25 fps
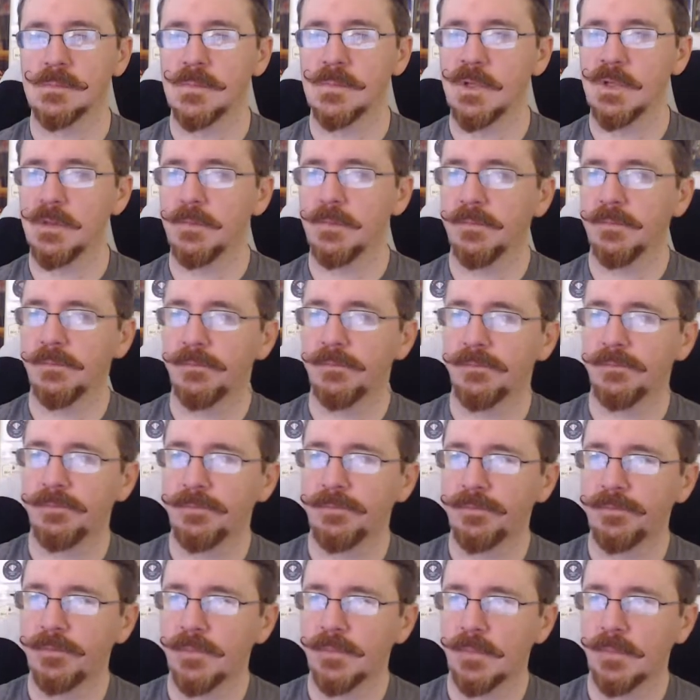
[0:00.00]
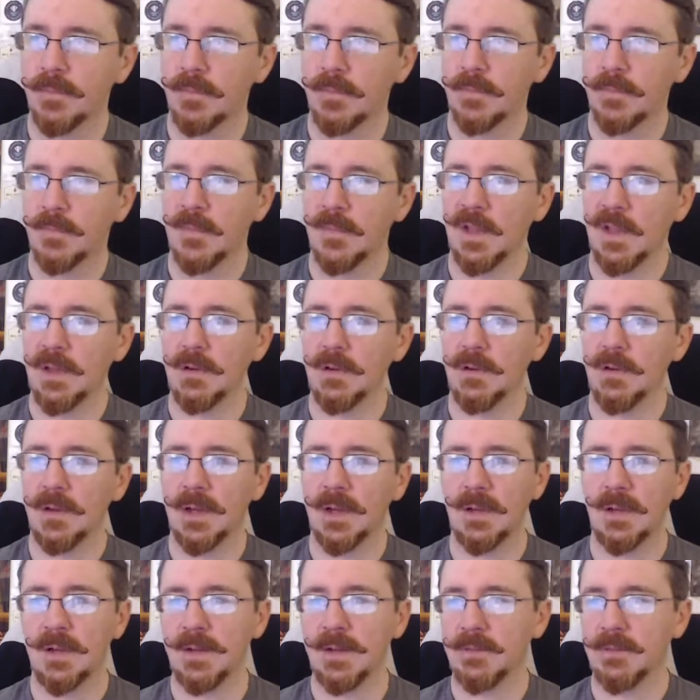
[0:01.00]
Here. I don't
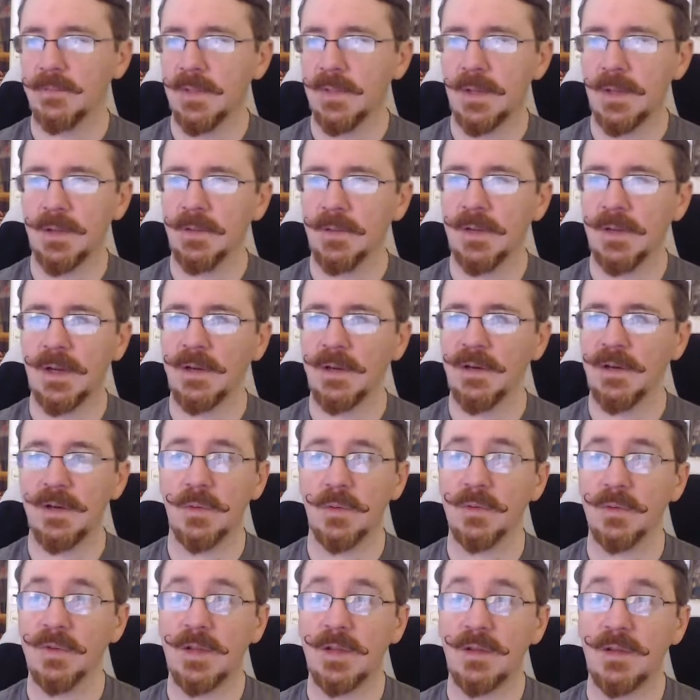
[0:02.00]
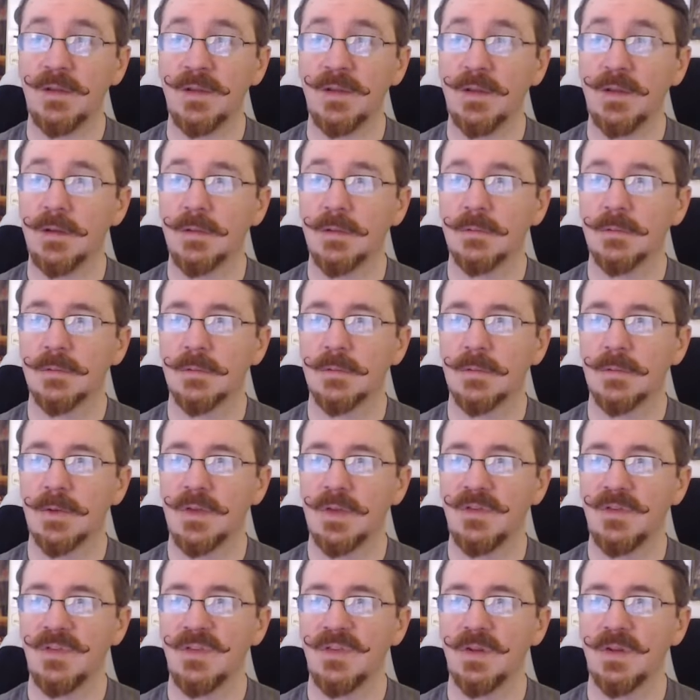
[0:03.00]
know how I don't know how to deal with the thing.
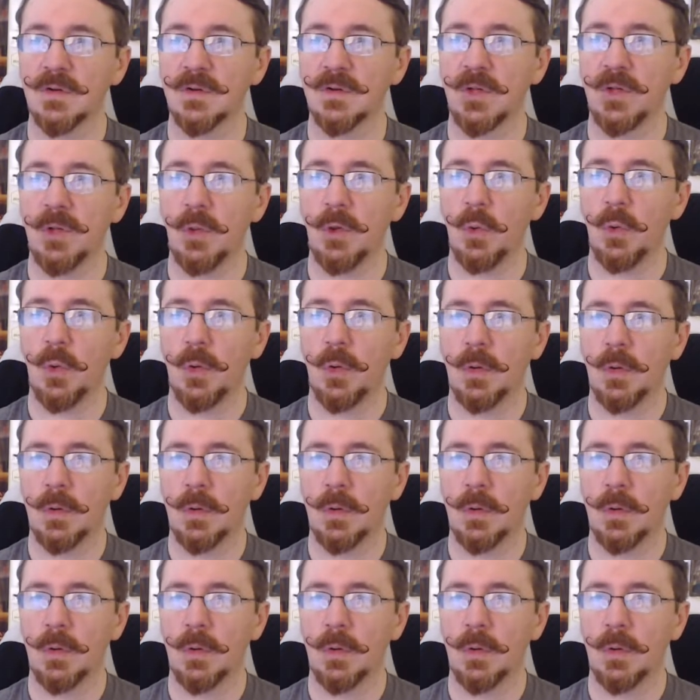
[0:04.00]
It's still new.